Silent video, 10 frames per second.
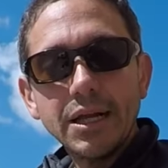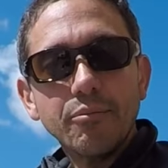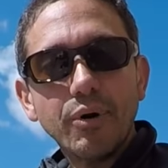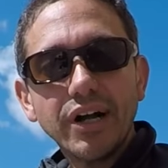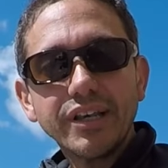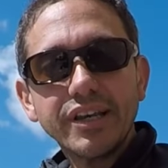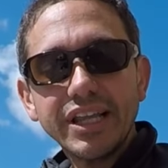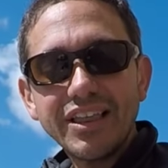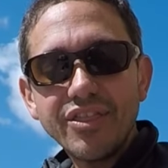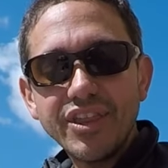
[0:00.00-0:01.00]
But
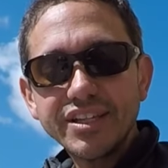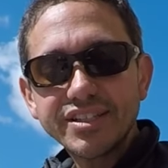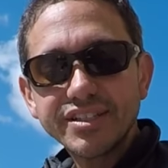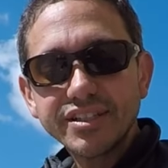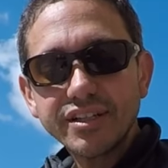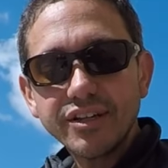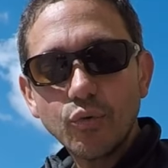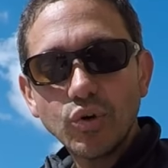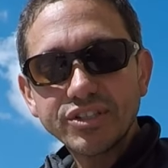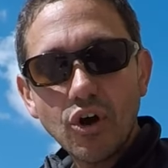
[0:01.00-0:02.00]
this
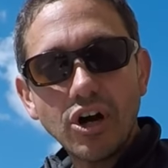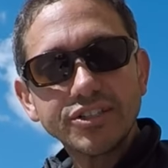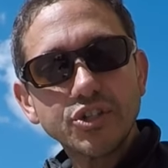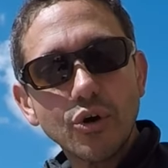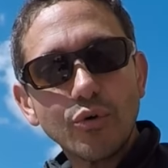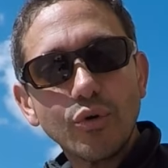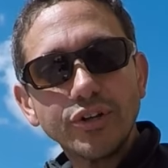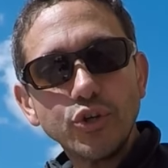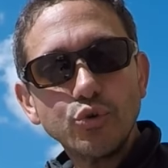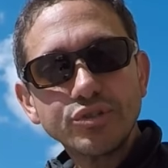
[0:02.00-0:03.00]
was also
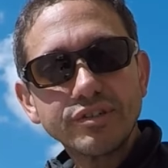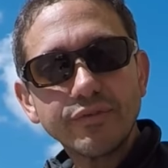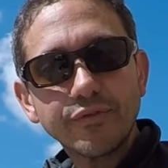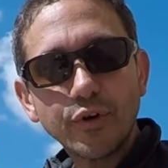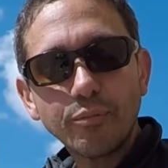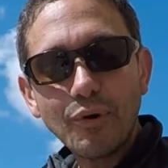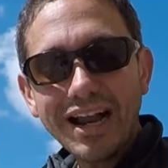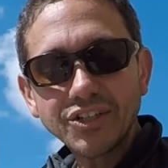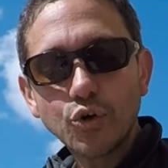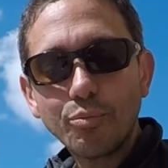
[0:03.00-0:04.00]
used for
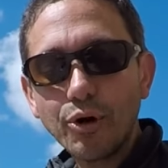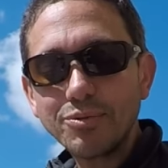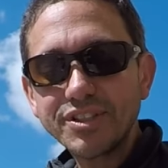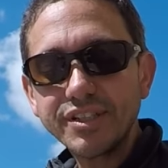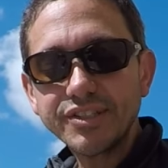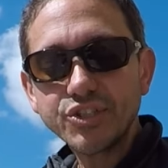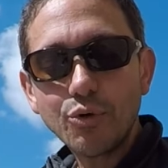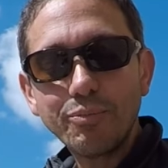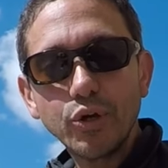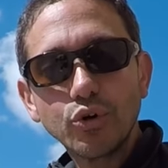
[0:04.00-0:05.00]
practical purposes. So
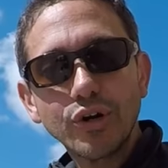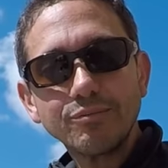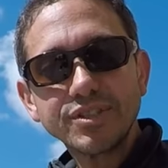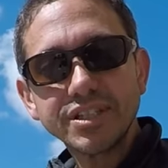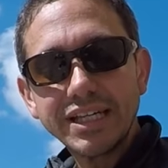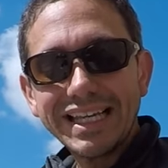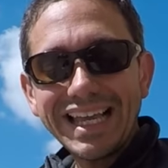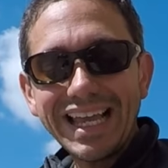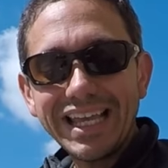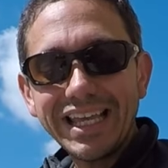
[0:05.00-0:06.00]
pilgrims
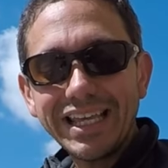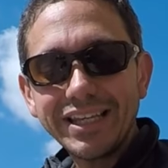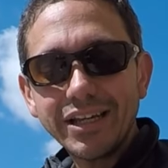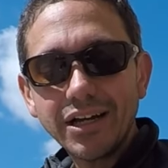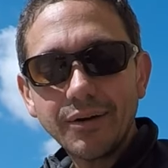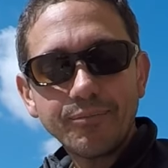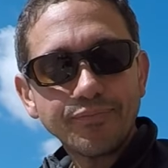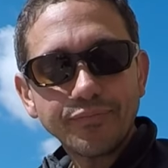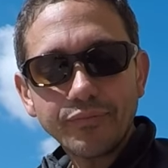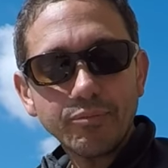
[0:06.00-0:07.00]
in
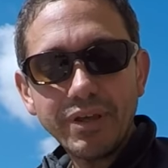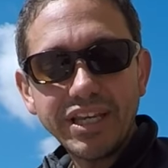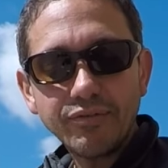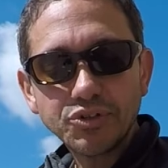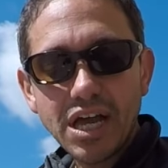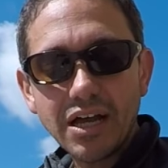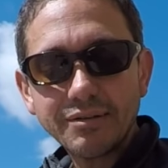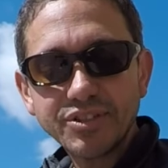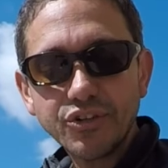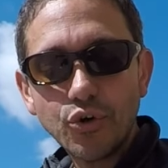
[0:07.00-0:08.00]
medieval
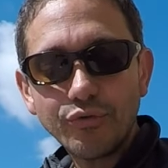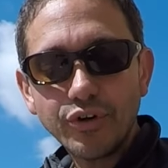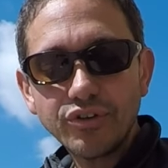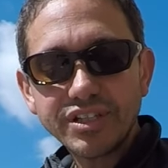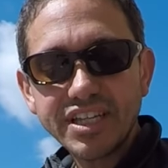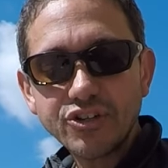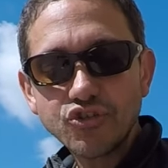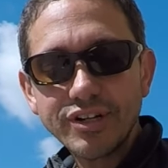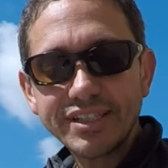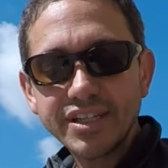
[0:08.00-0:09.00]
times and over the
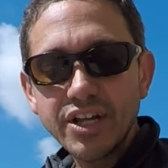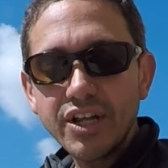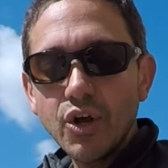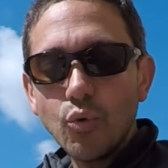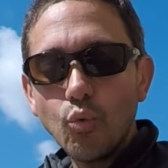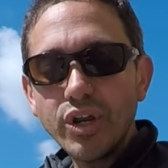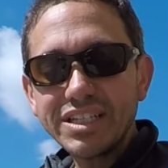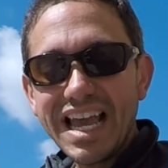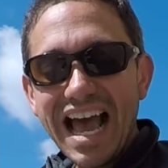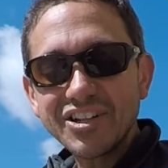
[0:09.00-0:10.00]
centuries would
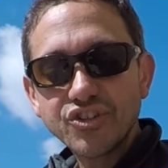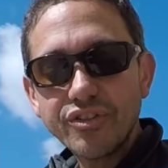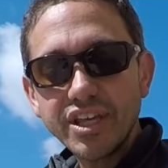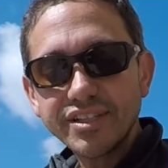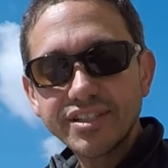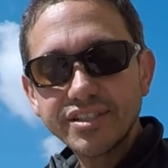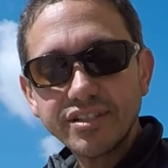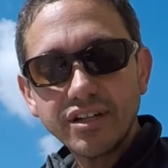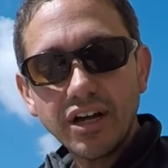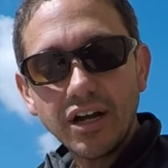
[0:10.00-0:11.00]
attach this
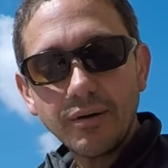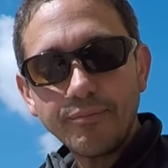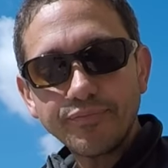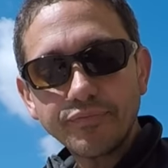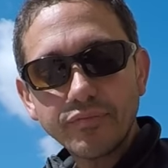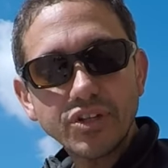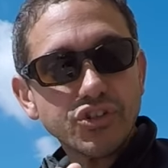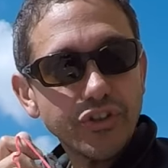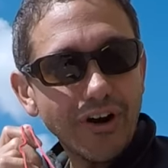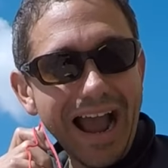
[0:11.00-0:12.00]

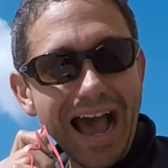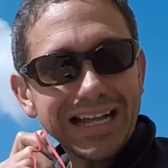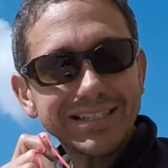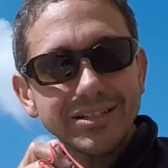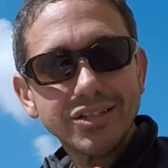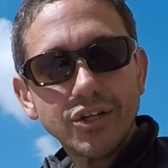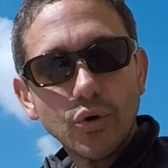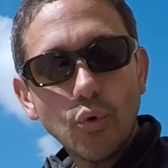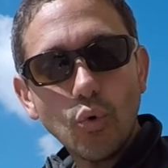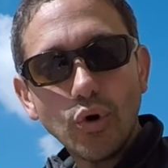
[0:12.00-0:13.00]
to their hat
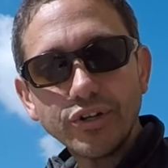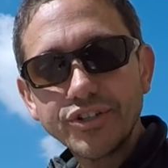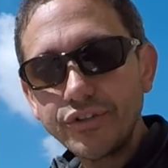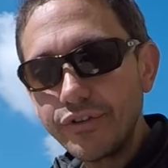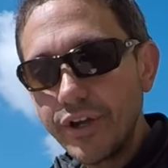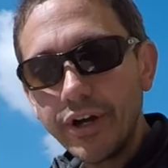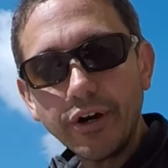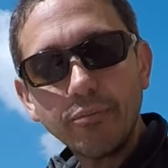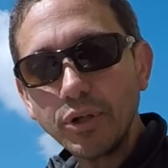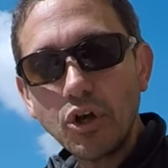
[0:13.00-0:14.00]
or to
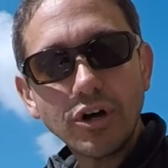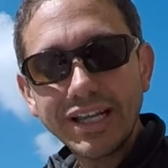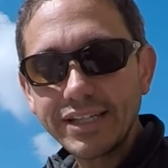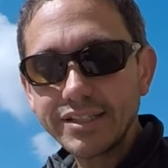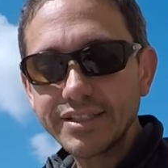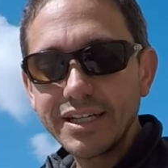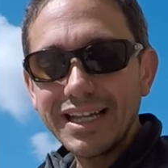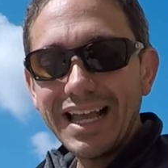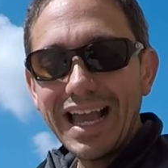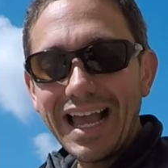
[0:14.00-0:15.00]
their belongings,
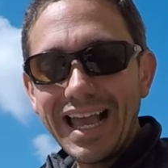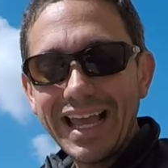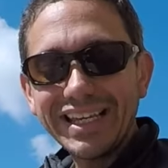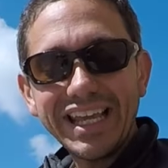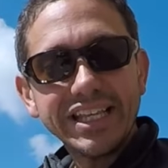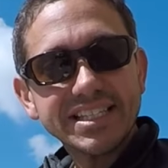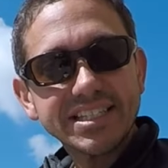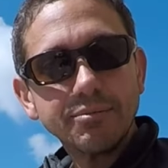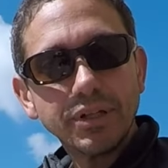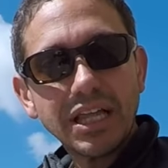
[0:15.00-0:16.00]
and it
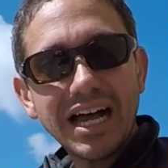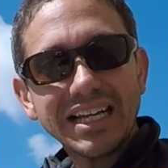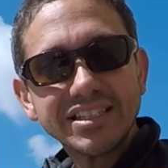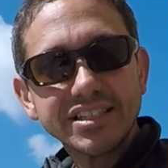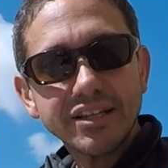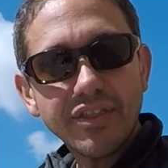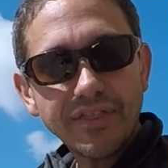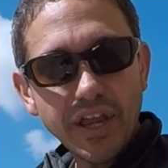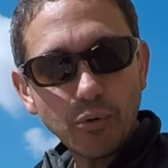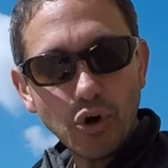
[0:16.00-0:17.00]
symbolized that
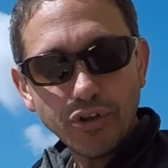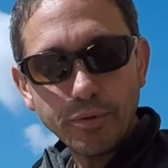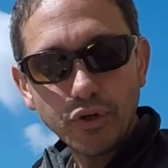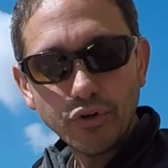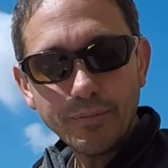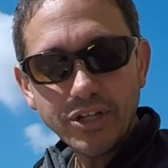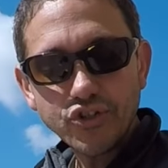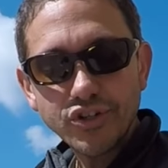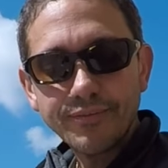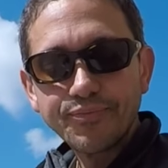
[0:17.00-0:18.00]
they were on the
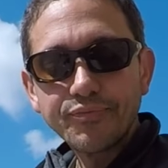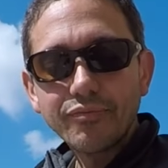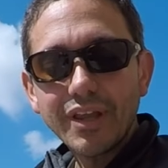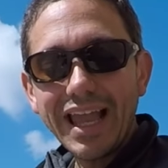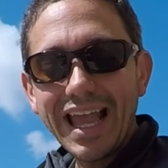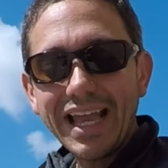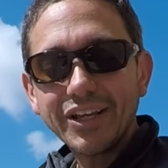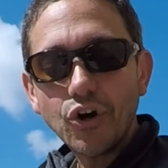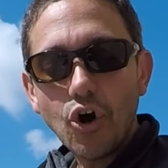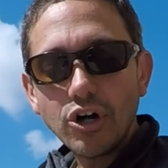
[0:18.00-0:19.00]
pilgrimage,
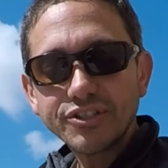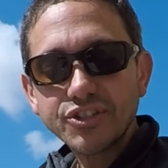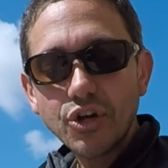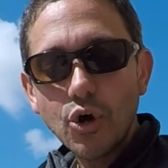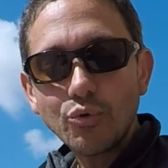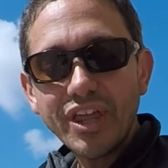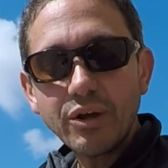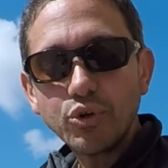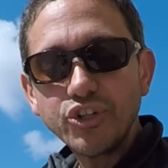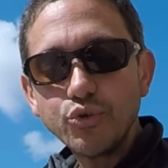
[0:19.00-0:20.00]
and also they
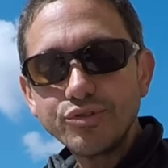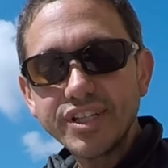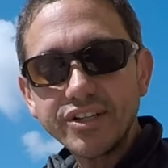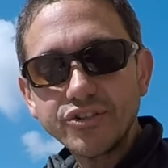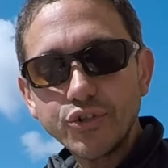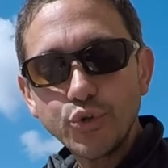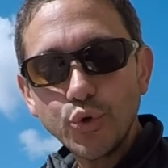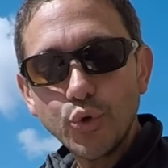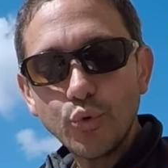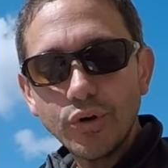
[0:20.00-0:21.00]
would use it
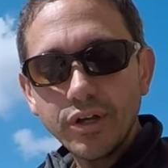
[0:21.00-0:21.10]
to